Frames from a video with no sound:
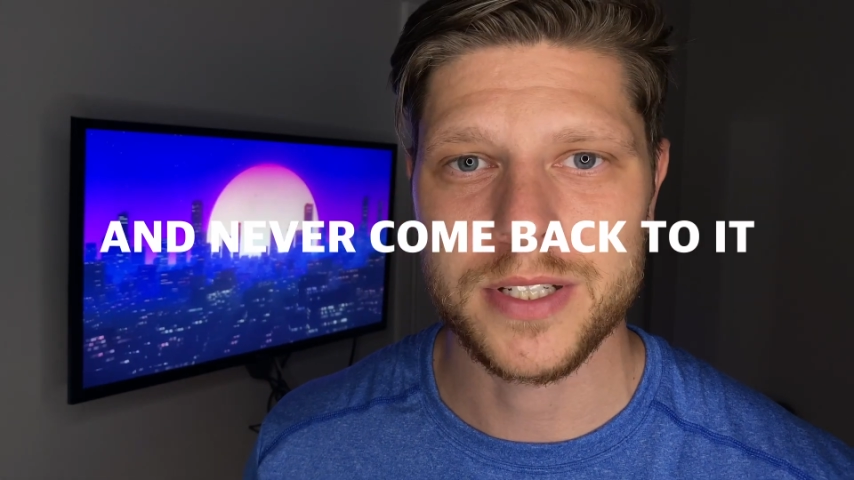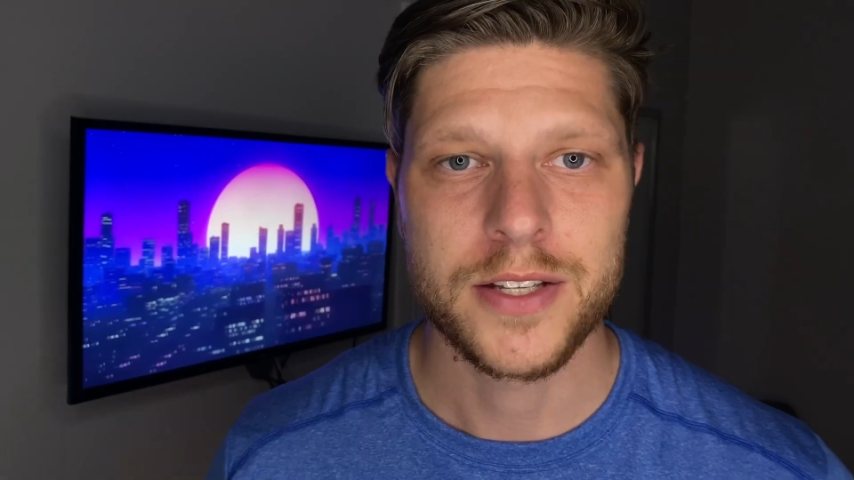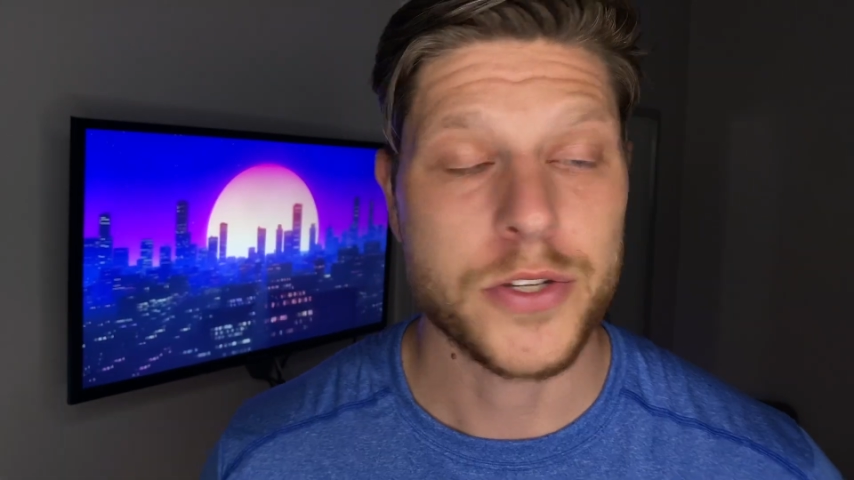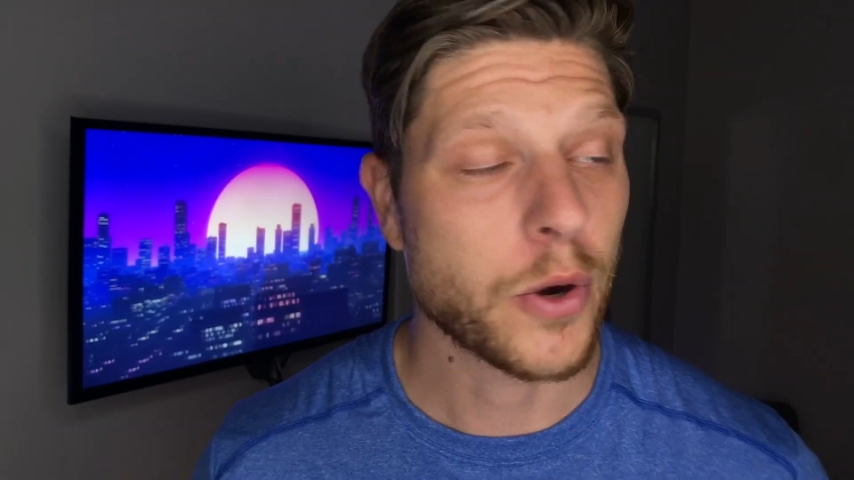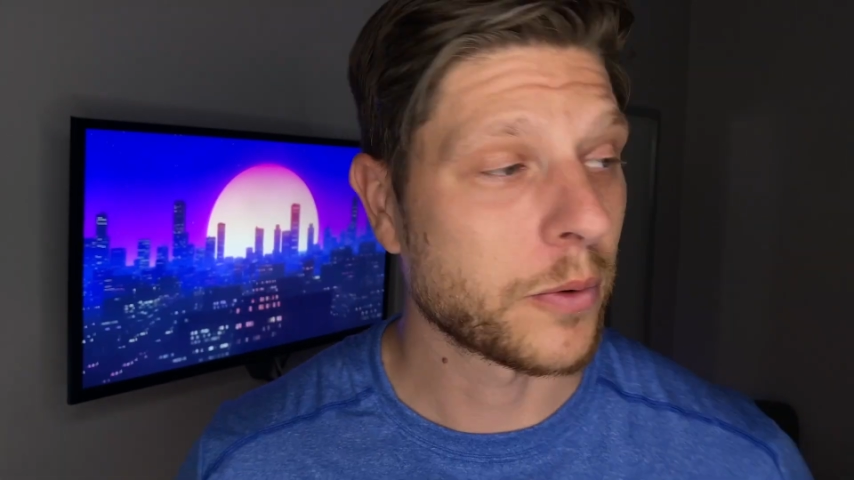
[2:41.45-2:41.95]

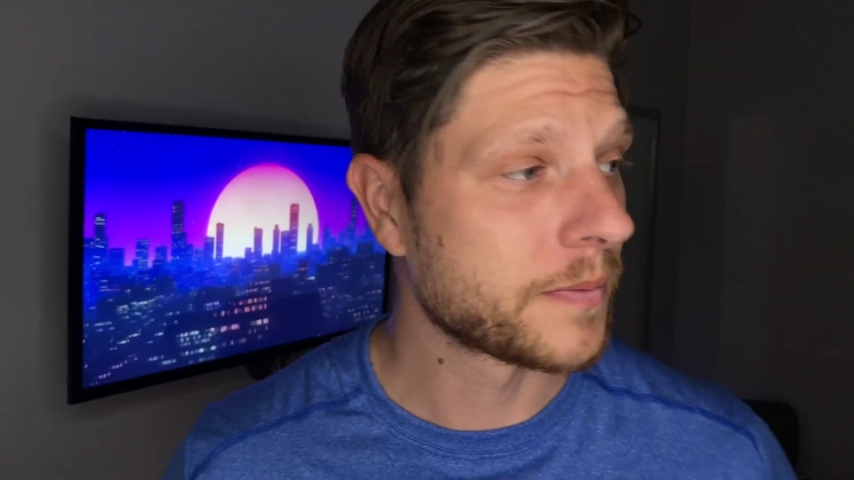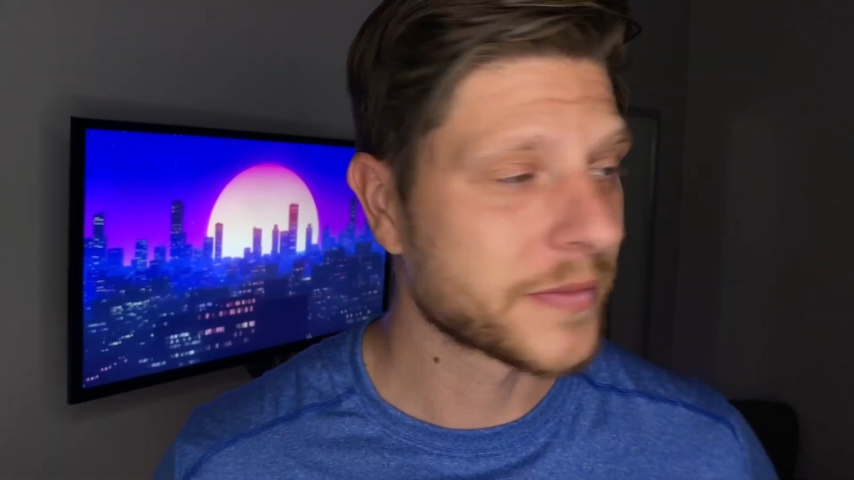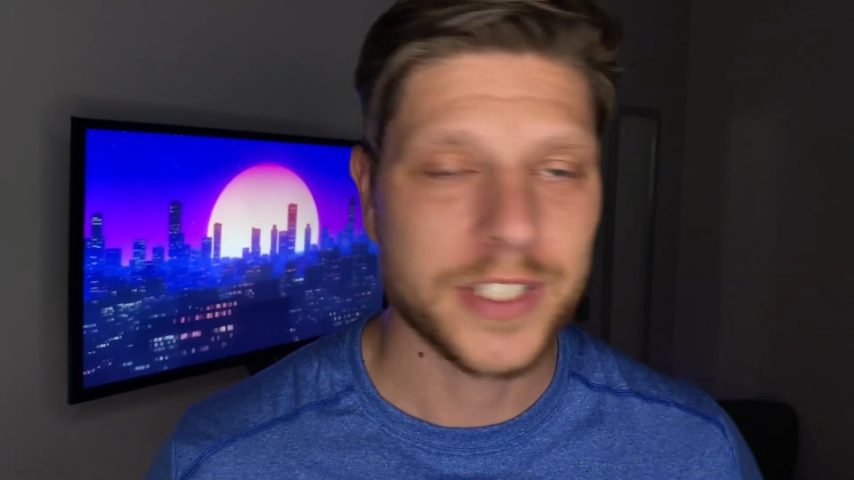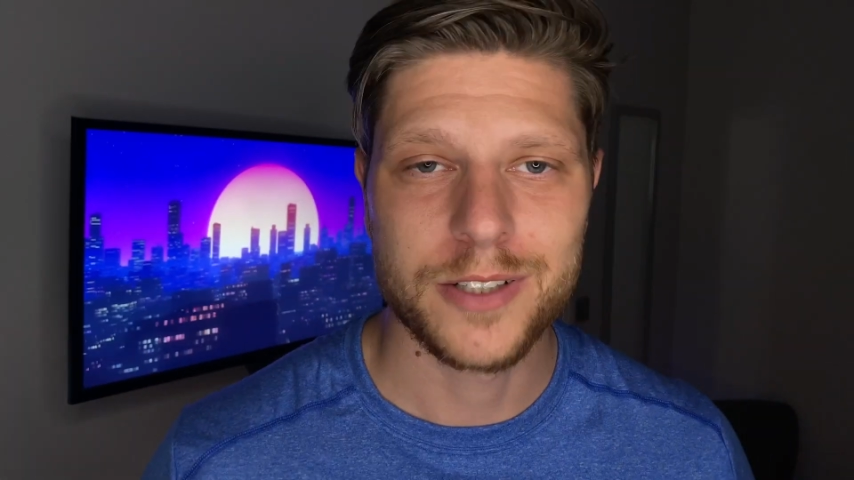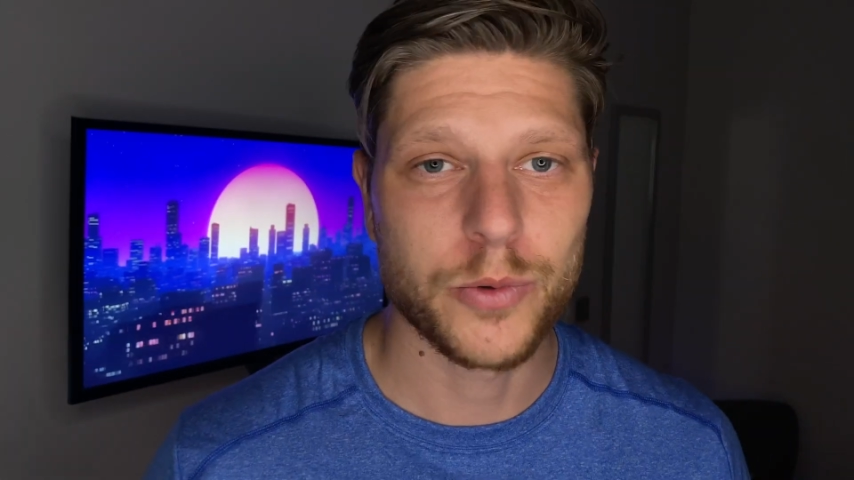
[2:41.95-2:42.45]
So
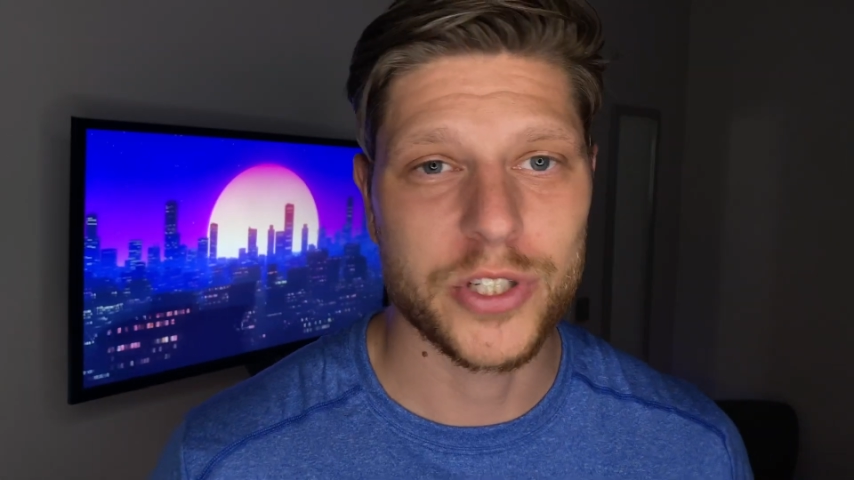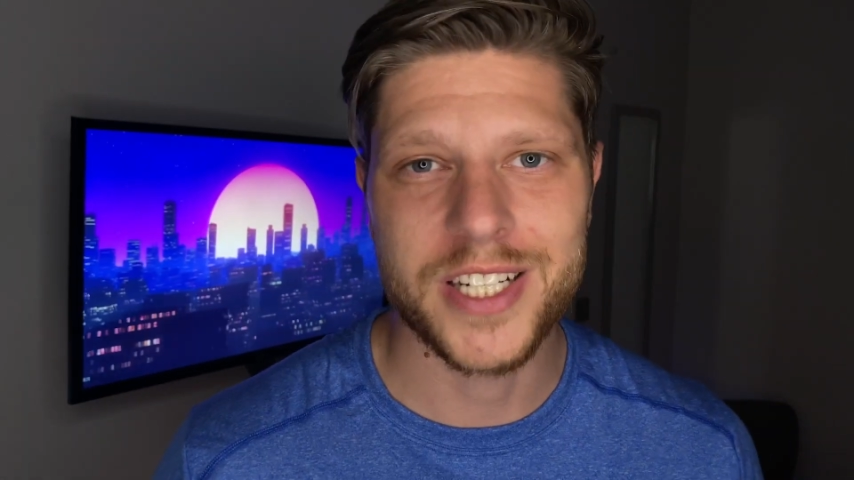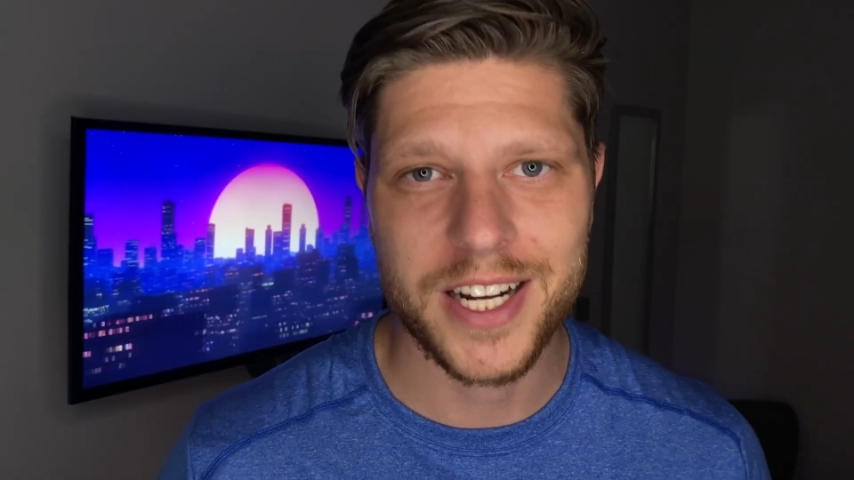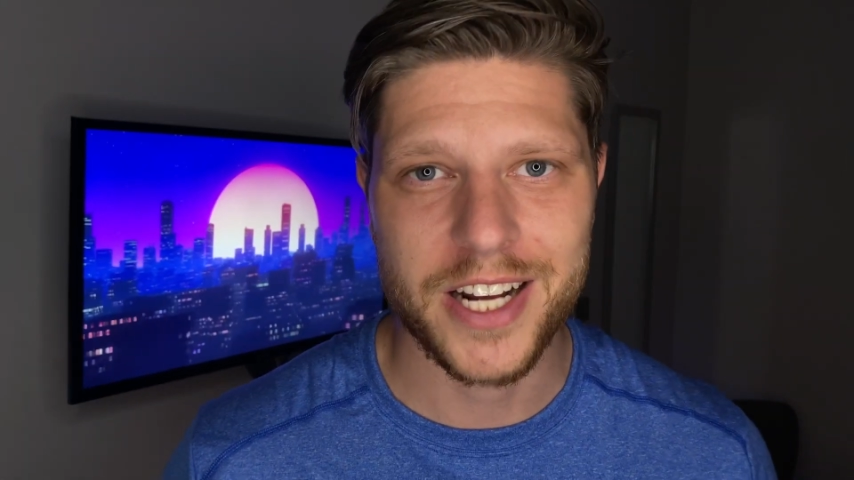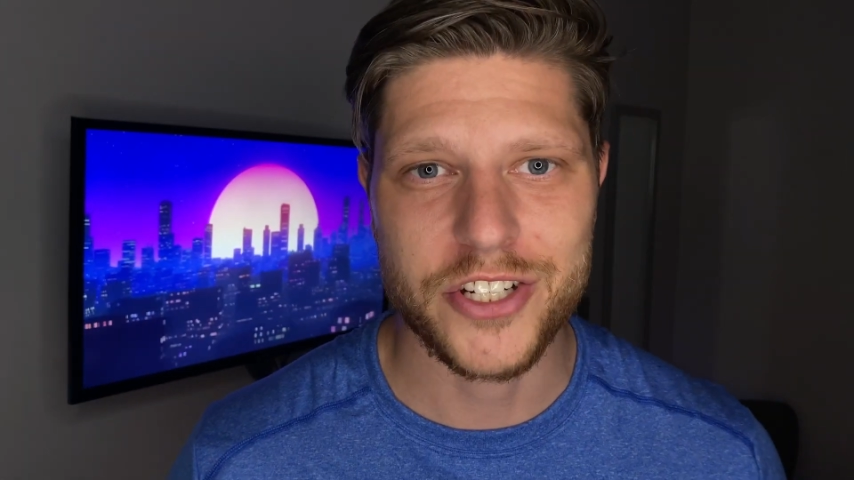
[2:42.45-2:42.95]
what did
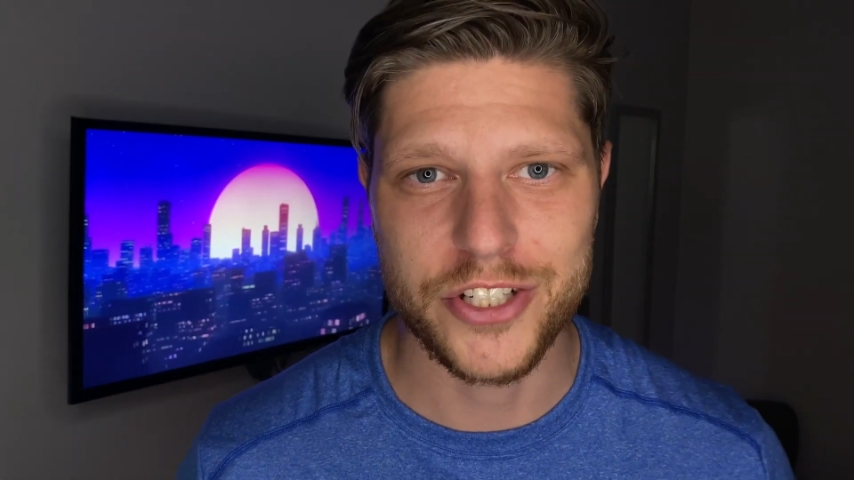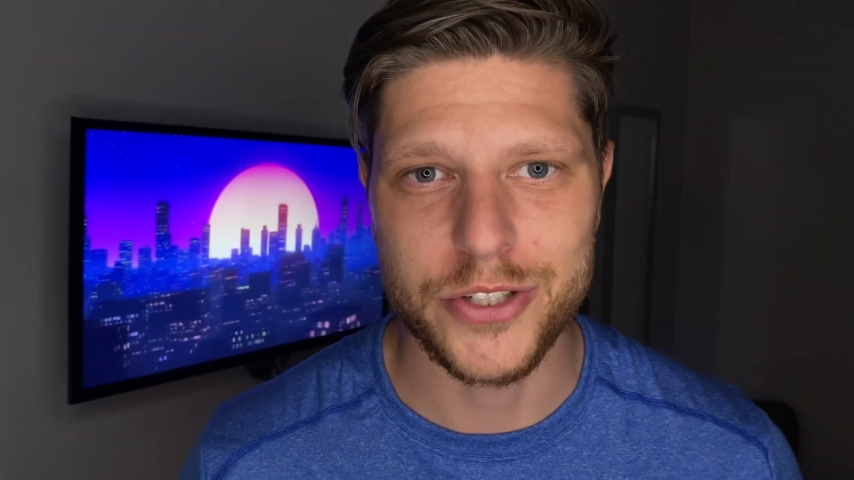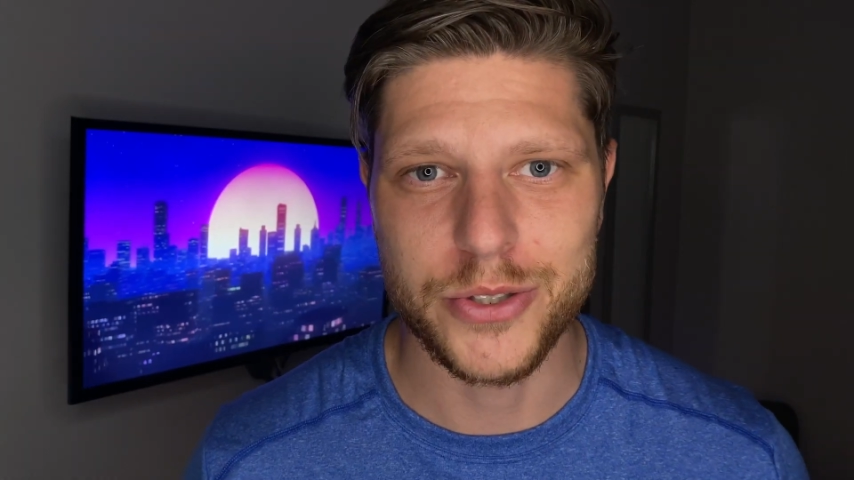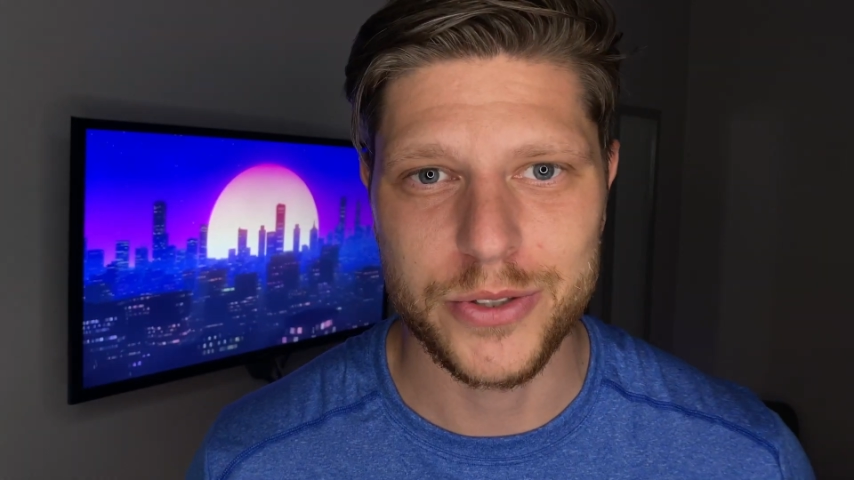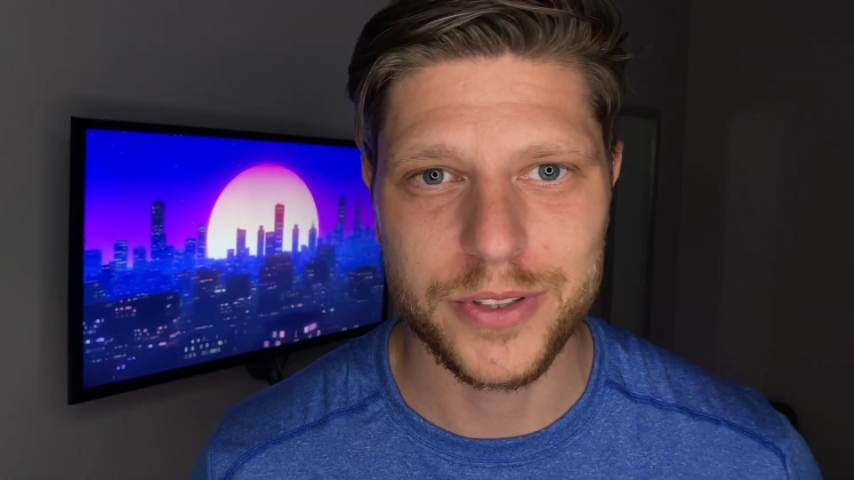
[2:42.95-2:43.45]
I actually do?